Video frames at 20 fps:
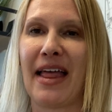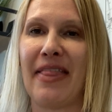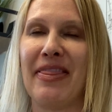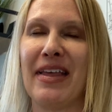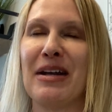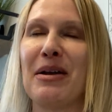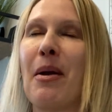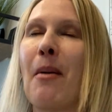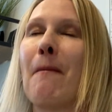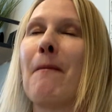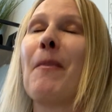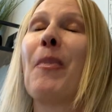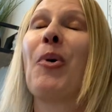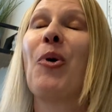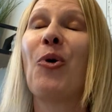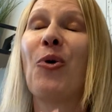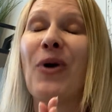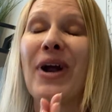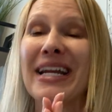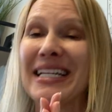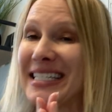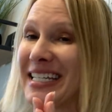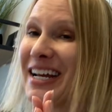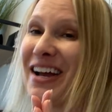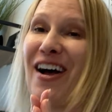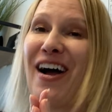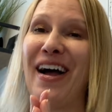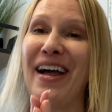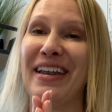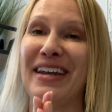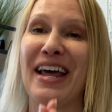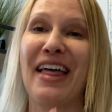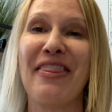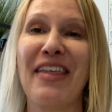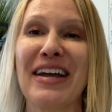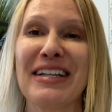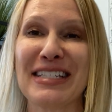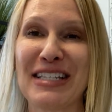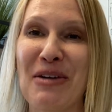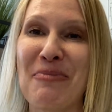and then pray to God
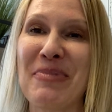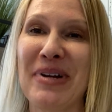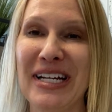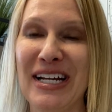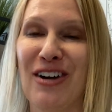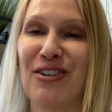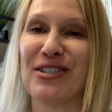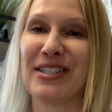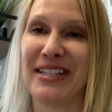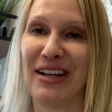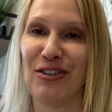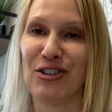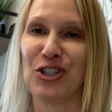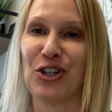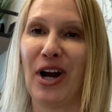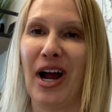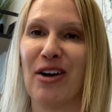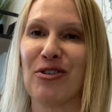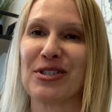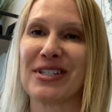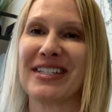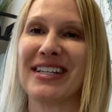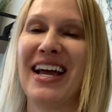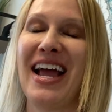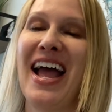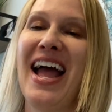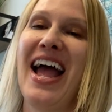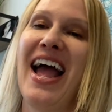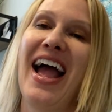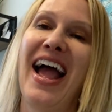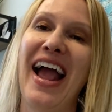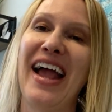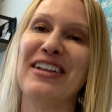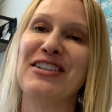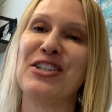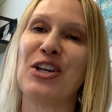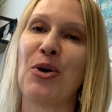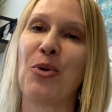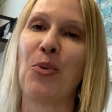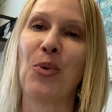that somebody else sells your house.
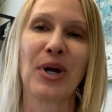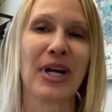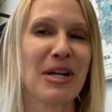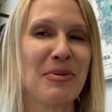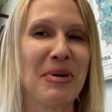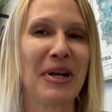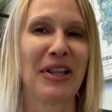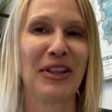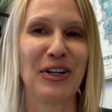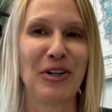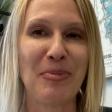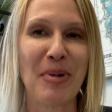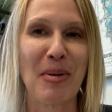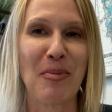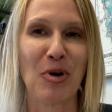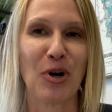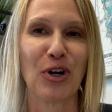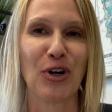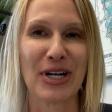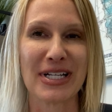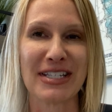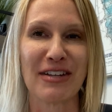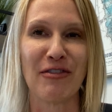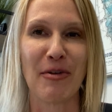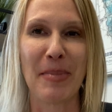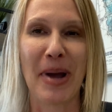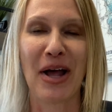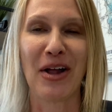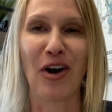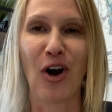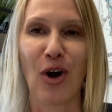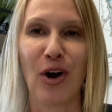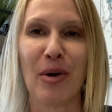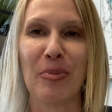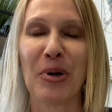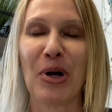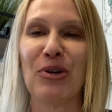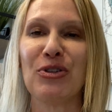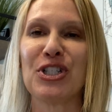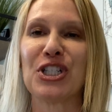And so we're going to be a little bit more aggressive about our
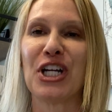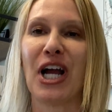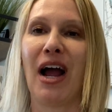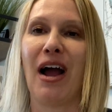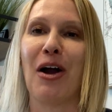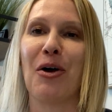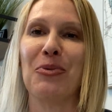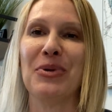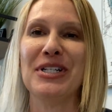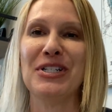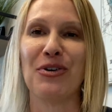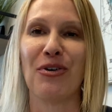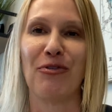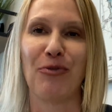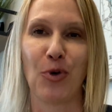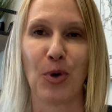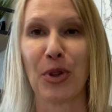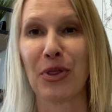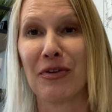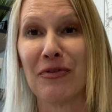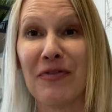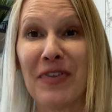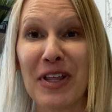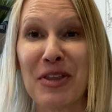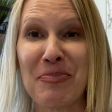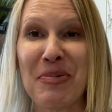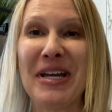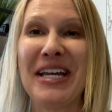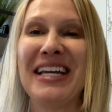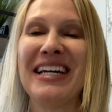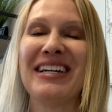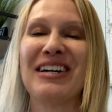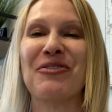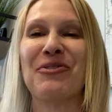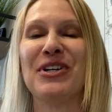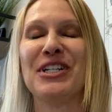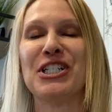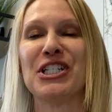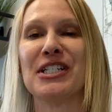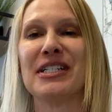approach. We do a 4th and 5th P,
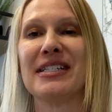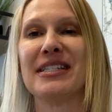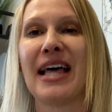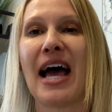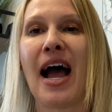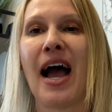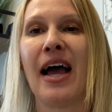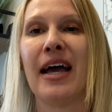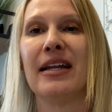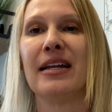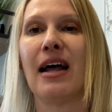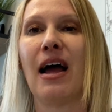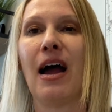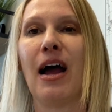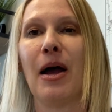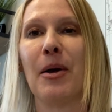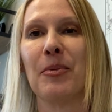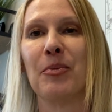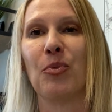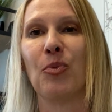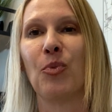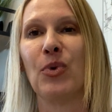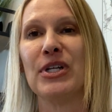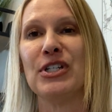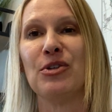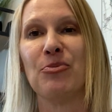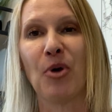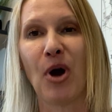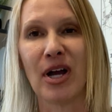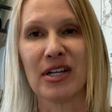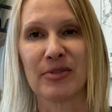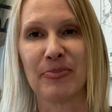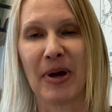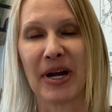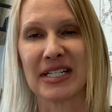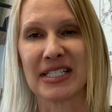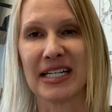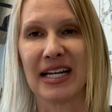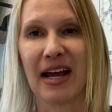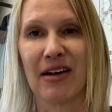which is that we do
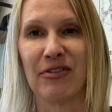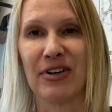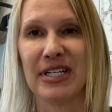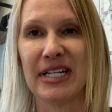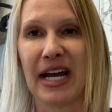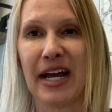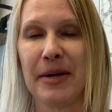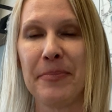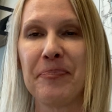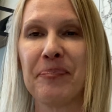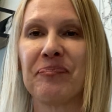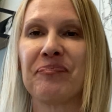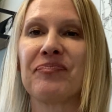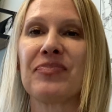prospecting every day.